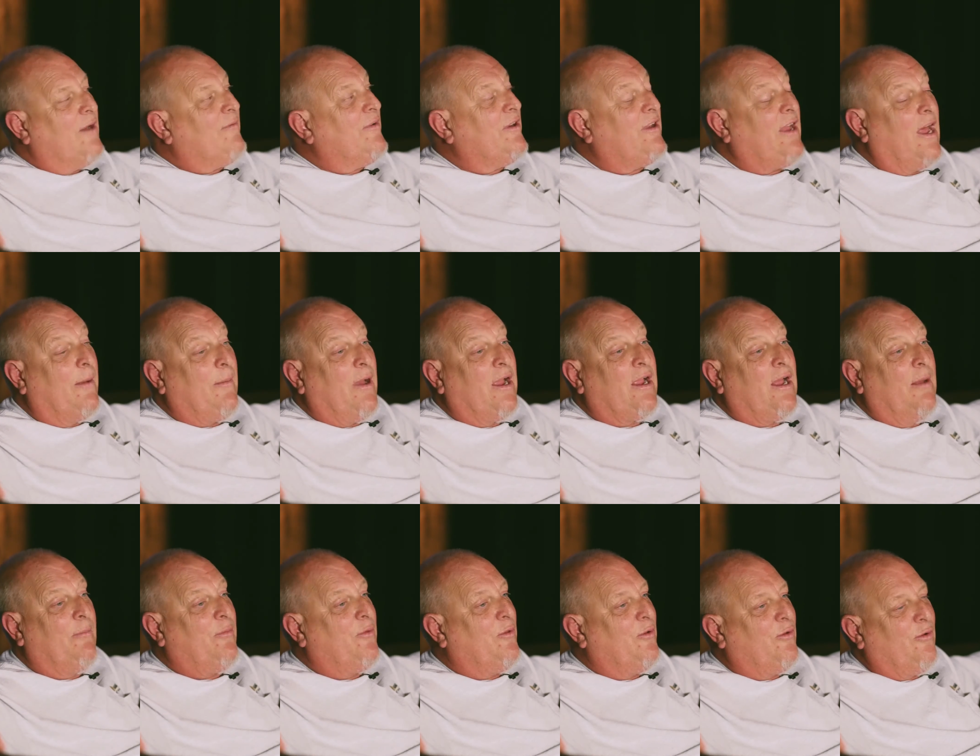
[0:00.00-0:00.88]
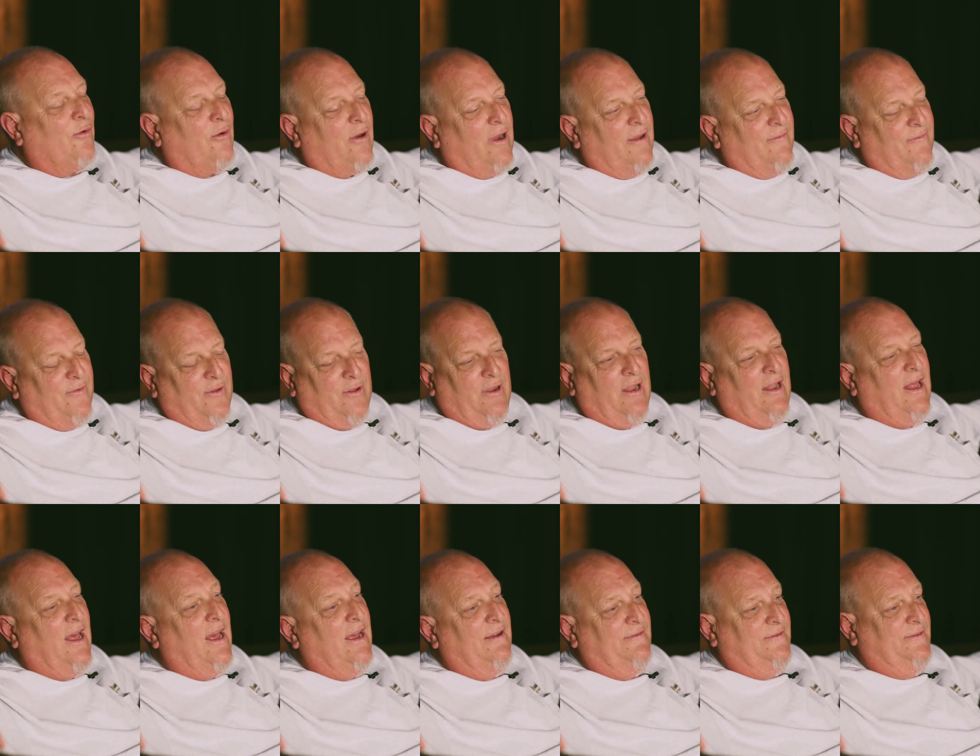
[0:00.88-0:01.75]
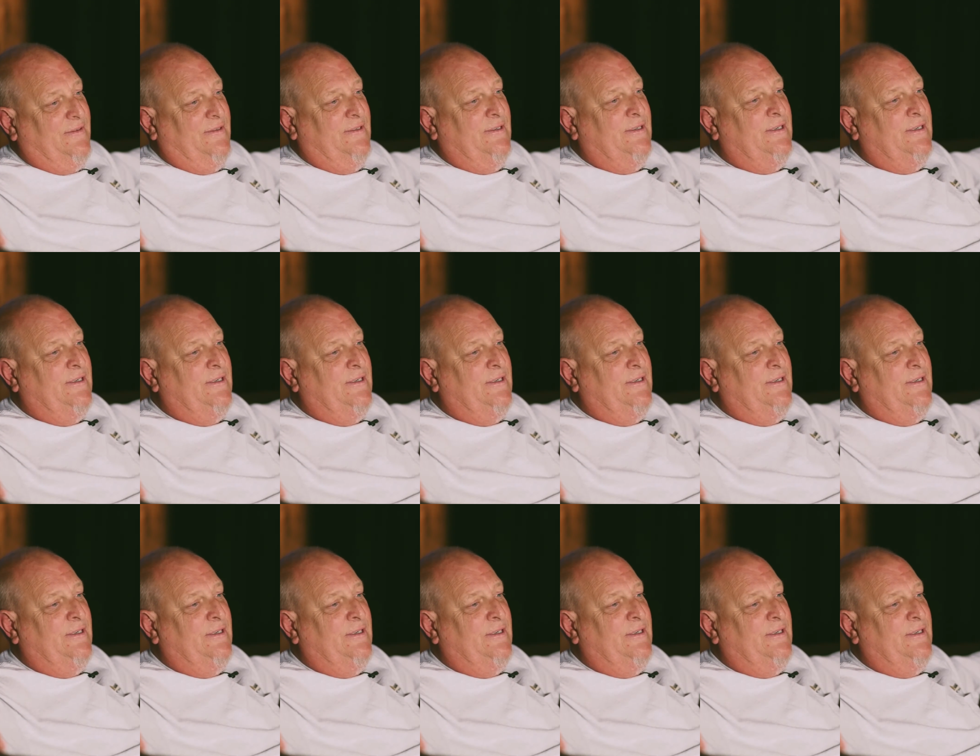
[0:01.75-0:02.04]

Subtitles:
Every time I come through the door, I feel alive.